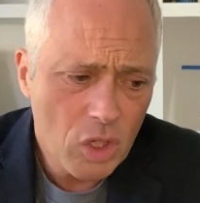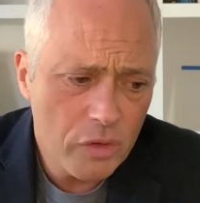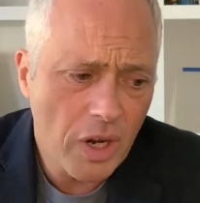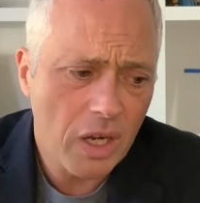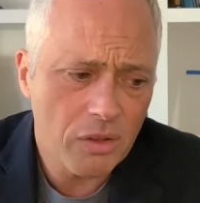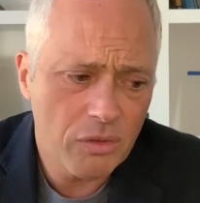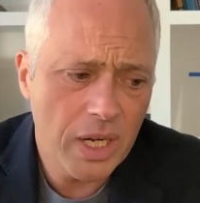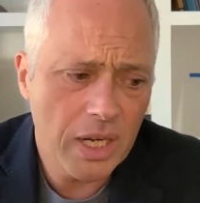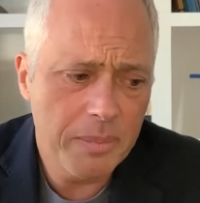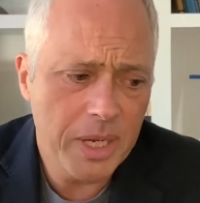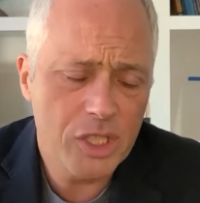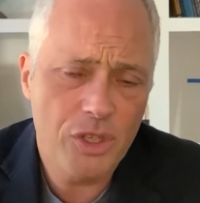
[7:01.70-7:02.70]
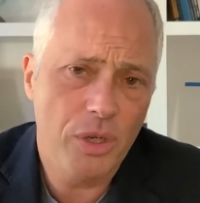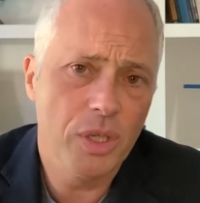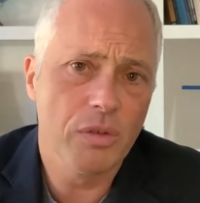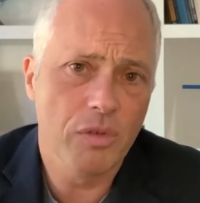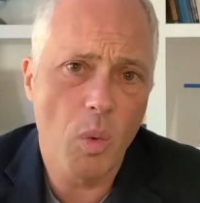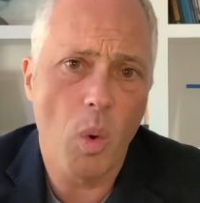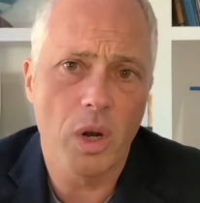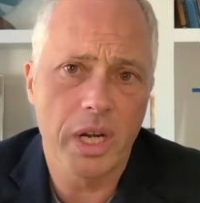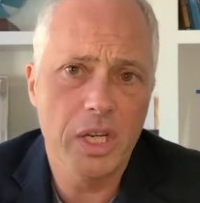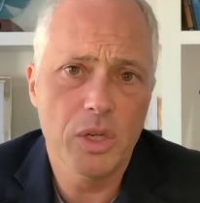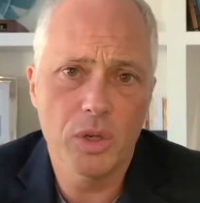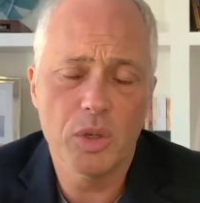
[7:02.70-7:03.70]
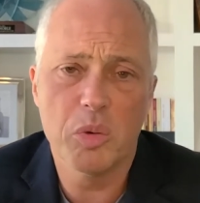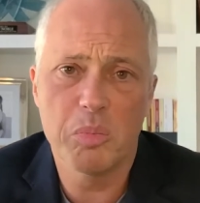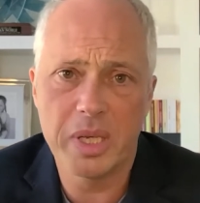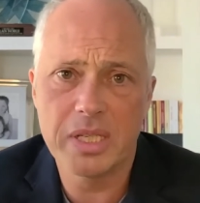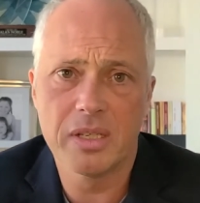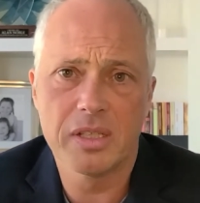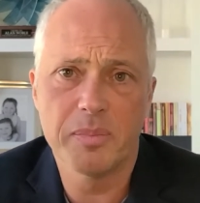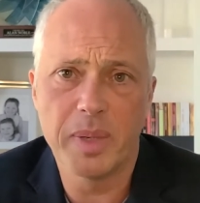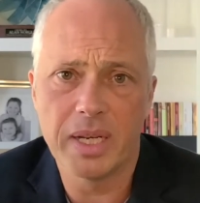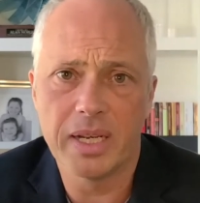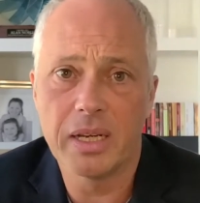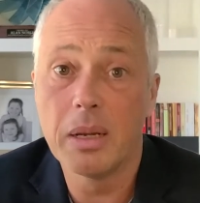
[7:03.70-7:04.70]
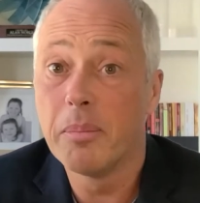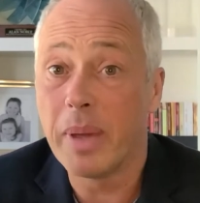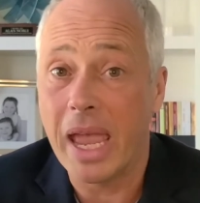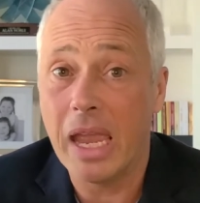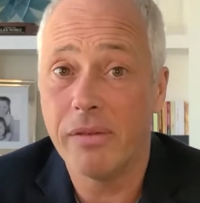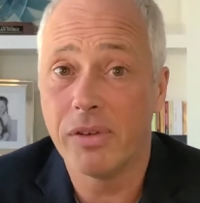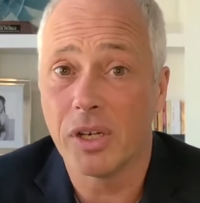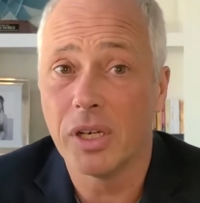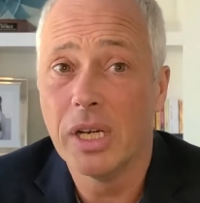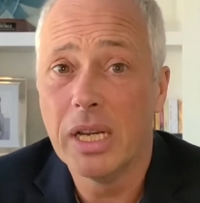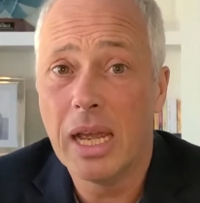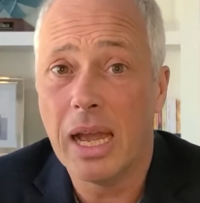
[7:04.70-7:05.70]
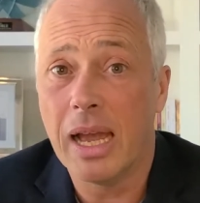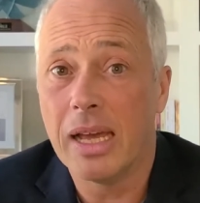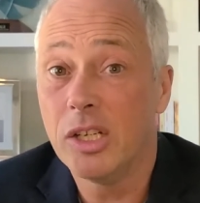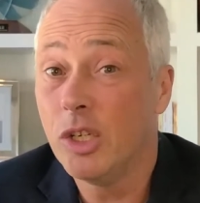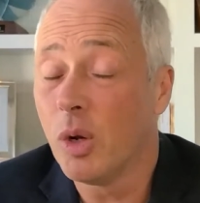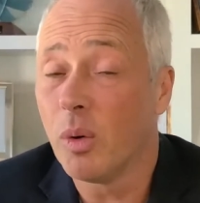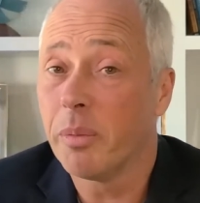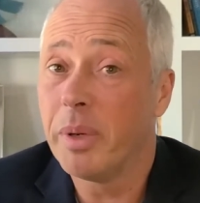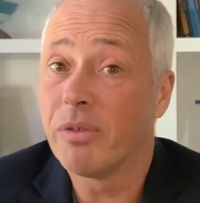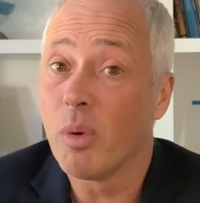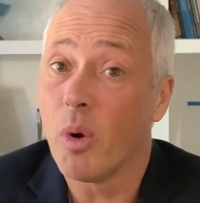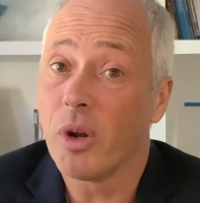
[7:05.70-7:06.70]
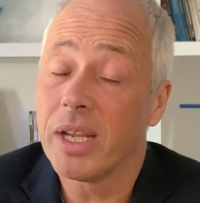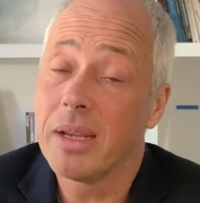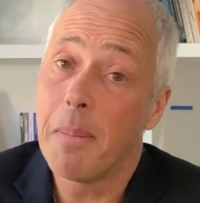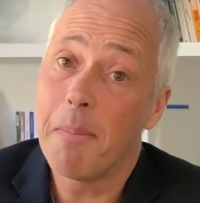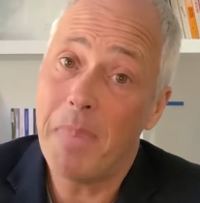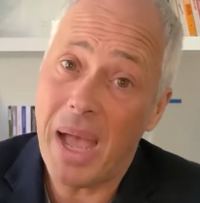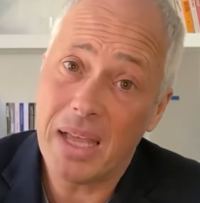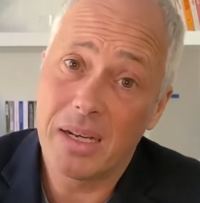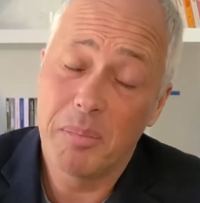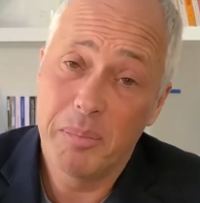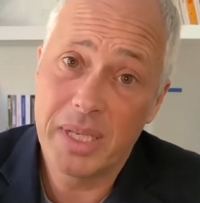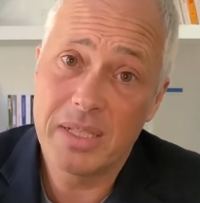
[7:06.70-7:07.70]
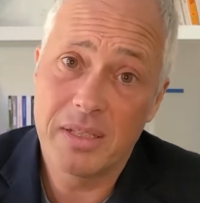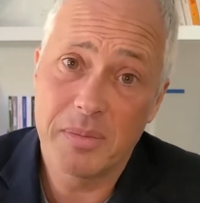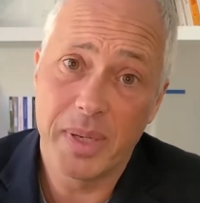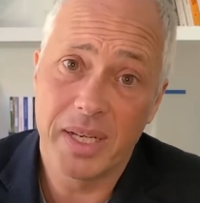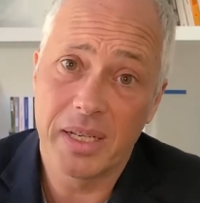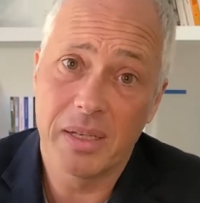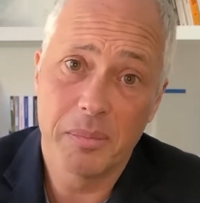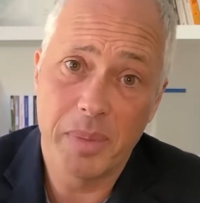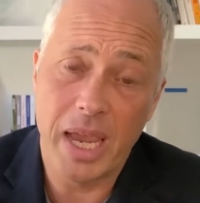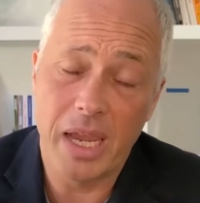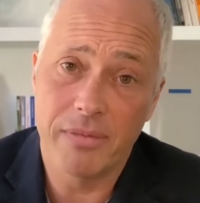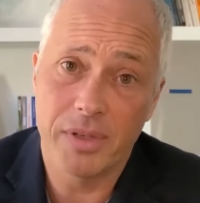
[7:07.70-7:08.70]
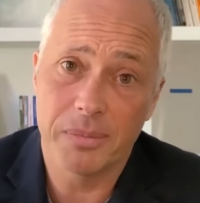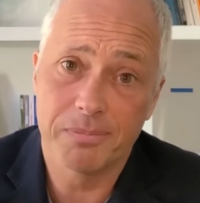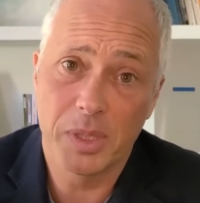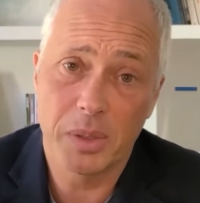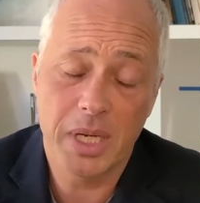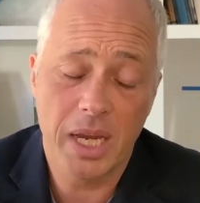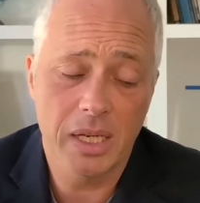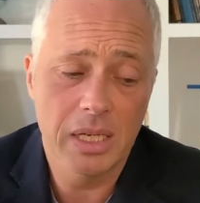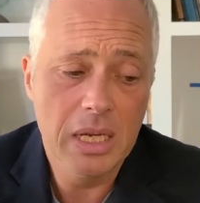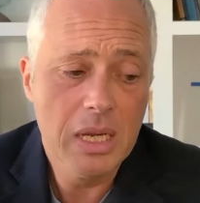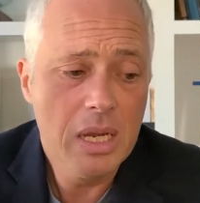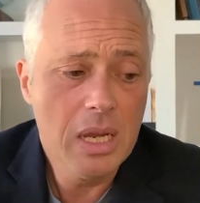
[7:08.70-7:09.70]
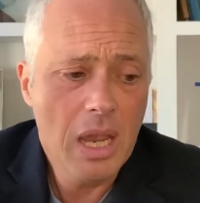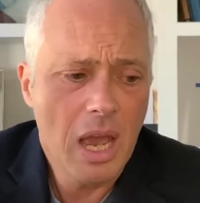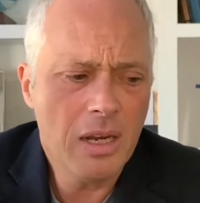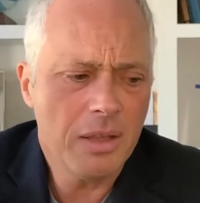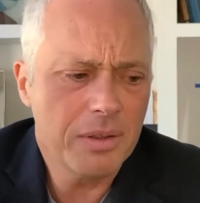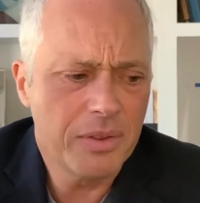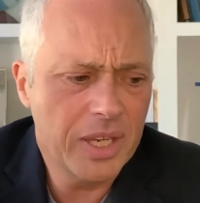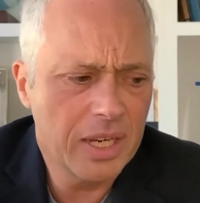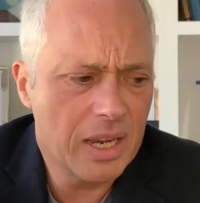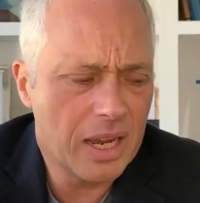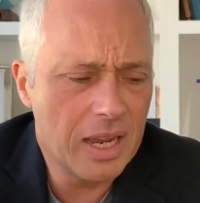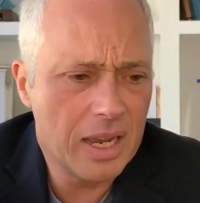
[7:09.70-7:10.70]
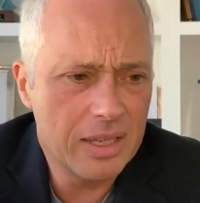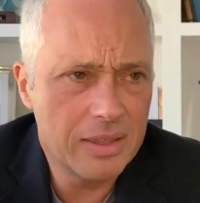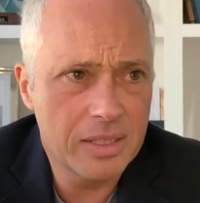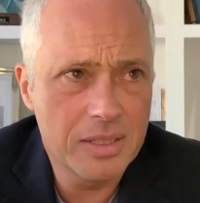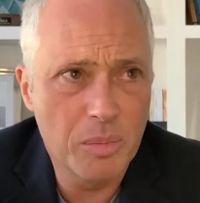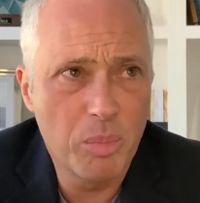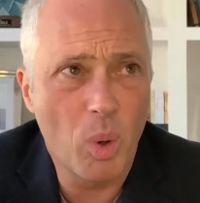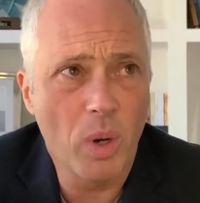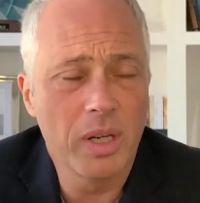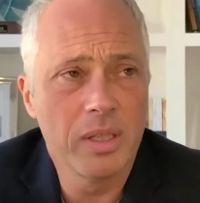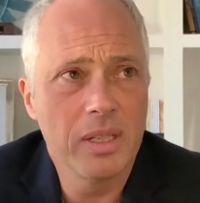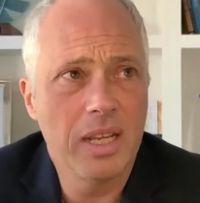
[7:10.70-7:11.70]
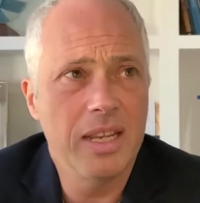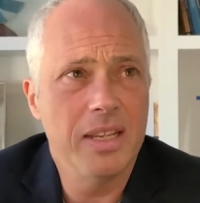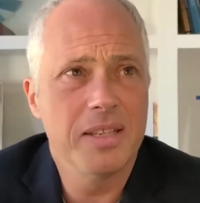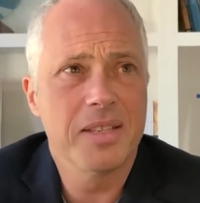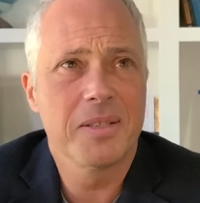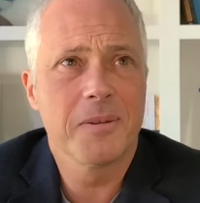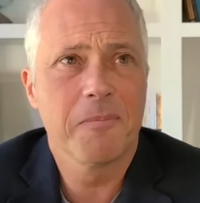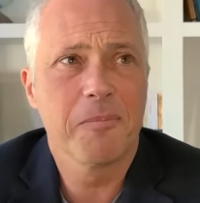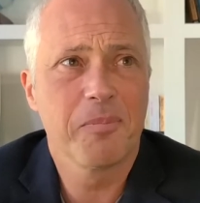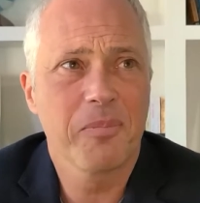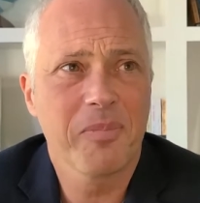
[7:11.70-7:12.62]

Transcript: you've got to really make sure you're rewarding good business building behavior. And you don't want to be rewarding bad business building behavior, okay? Another thing uh, that's important is,